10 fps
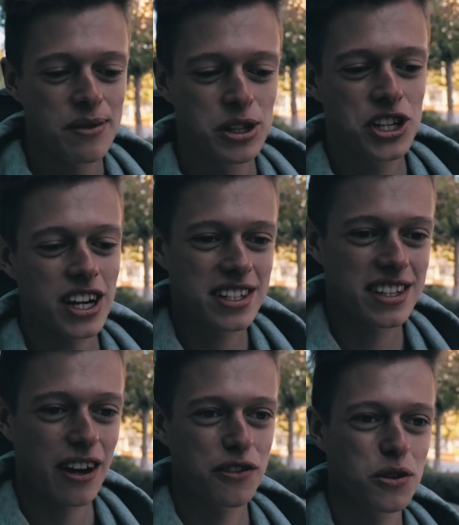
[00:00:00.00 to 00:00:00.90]
I will just
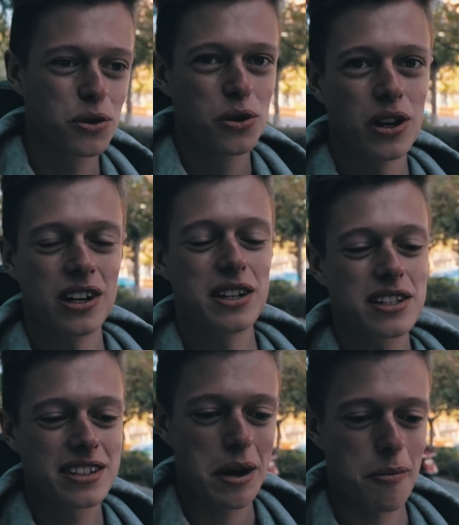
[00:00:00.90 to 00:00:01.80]
have to
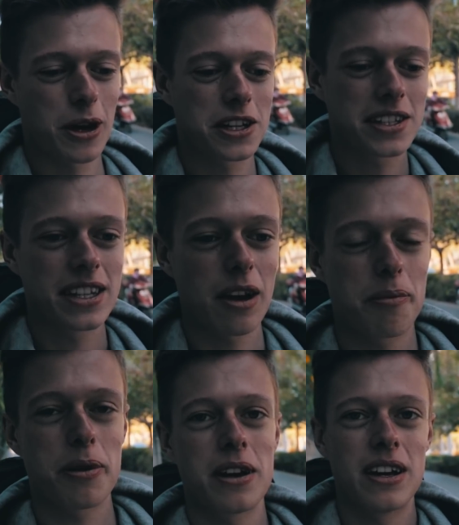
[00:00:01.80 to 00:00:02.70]
step by step
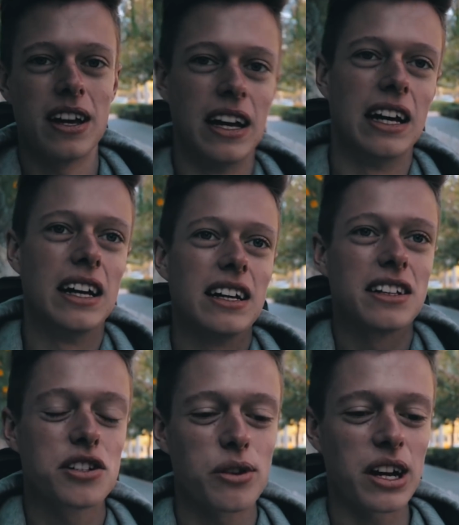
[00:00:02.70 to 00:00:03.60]

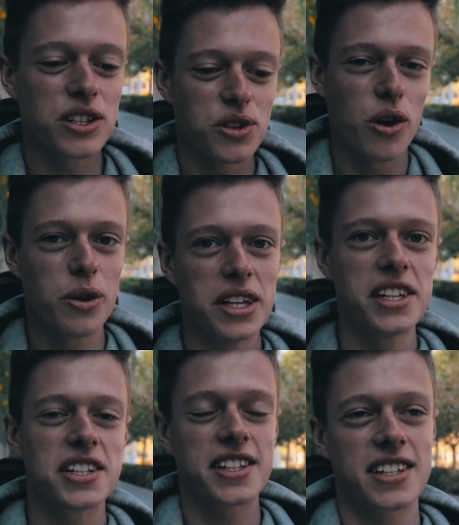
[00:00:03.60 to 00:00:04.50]
try to go
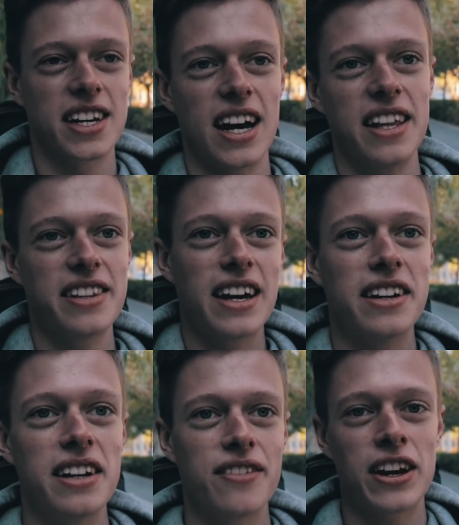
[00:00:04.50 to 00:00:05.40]
east and
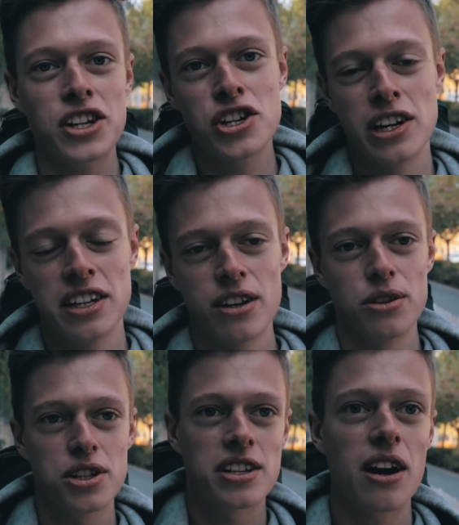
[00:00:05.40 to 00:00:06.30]
then eventually
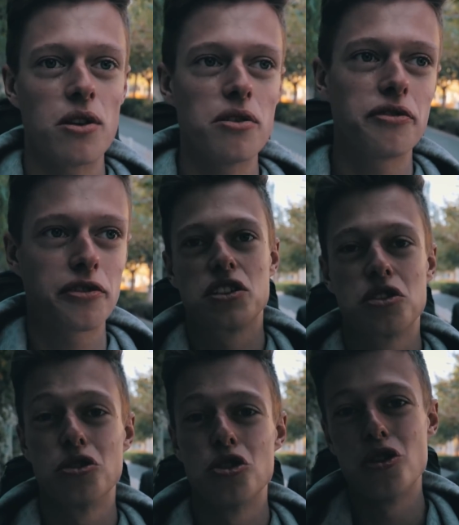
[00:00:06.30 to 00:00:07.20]
go south
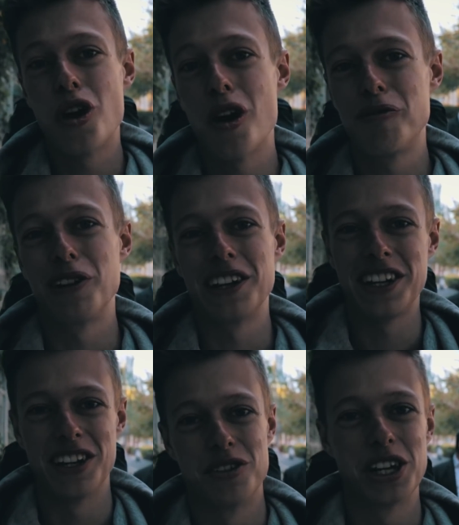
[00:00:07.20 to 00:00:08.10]
to
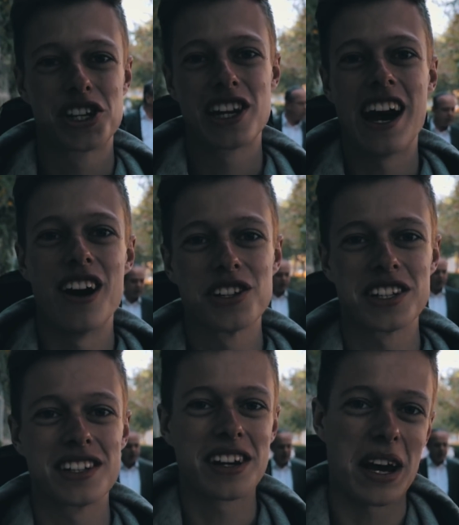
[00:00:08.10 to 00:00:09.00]
hopefully reach Laos
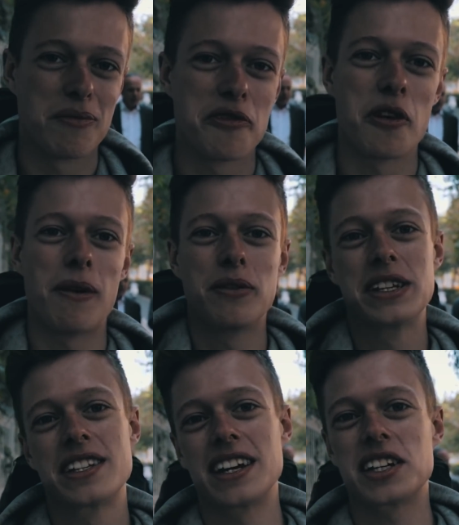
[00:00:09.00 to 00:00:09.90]
in time before my visa